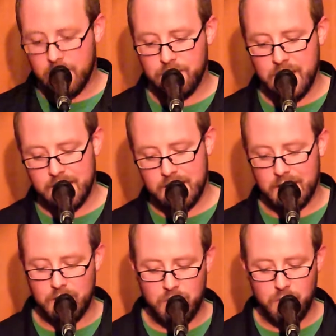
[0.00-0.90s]
That
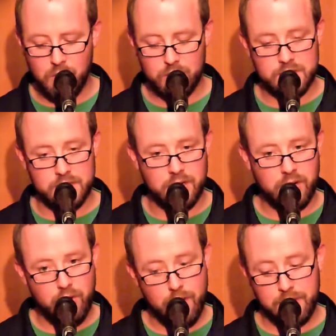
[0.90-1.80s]
night we walked to the
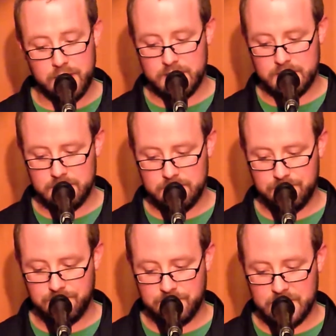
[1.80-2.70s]
necropolis,
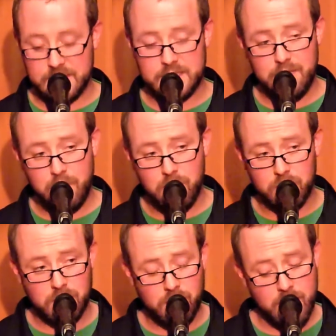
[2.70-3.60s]
to sleep
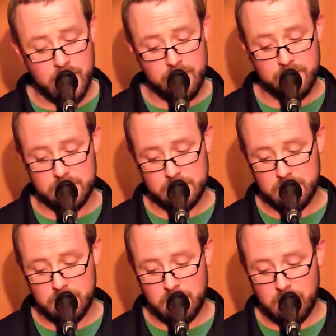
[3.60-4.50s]
among the graves.
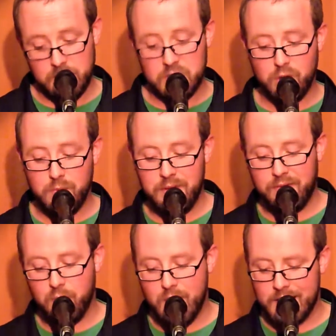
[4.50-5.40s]
We took a
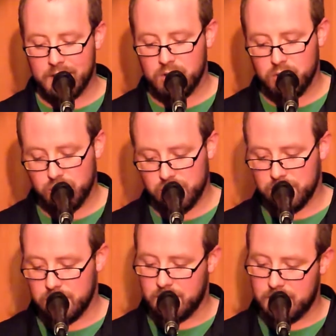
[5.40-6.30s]
bivouac,
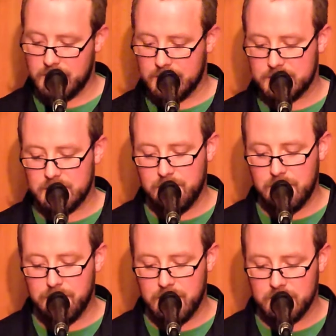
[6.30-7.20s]
cushion and thick
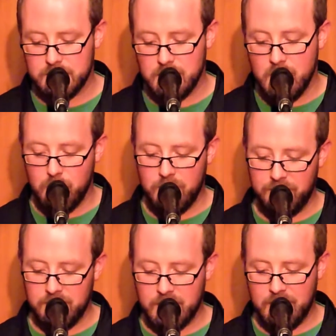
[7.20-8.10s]
sleeping bags. We
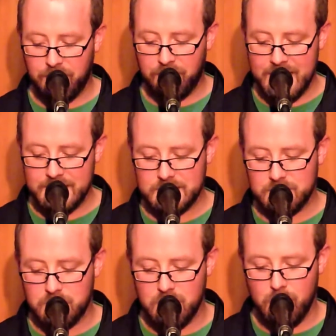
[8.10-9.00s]
filled our
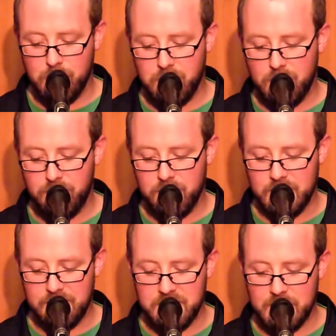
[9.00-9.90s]
flasks with hot bovril,
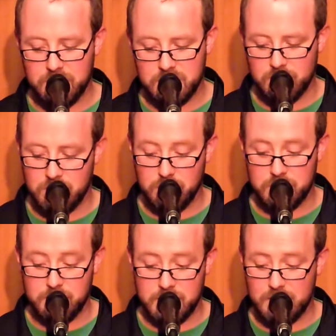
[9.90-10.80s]
even though
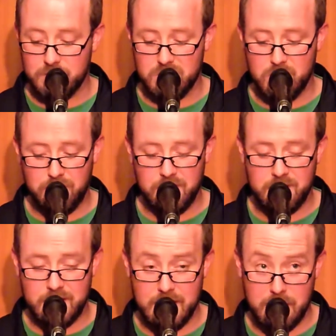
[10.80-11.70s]
something that was
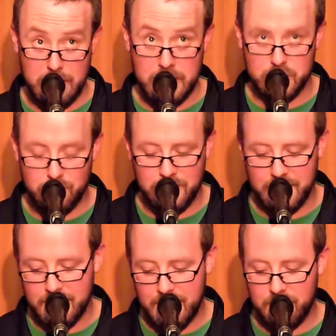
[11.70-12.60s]

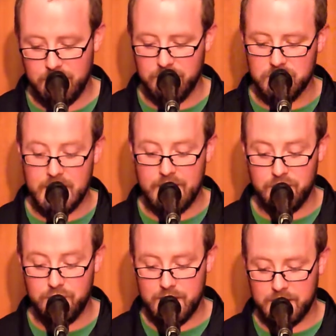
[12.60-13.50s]
something neither of us
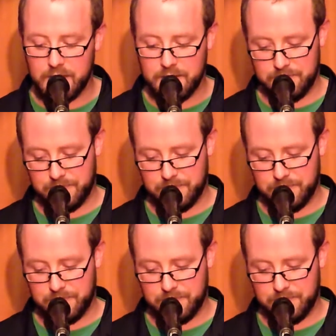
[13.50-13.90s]
ever drank.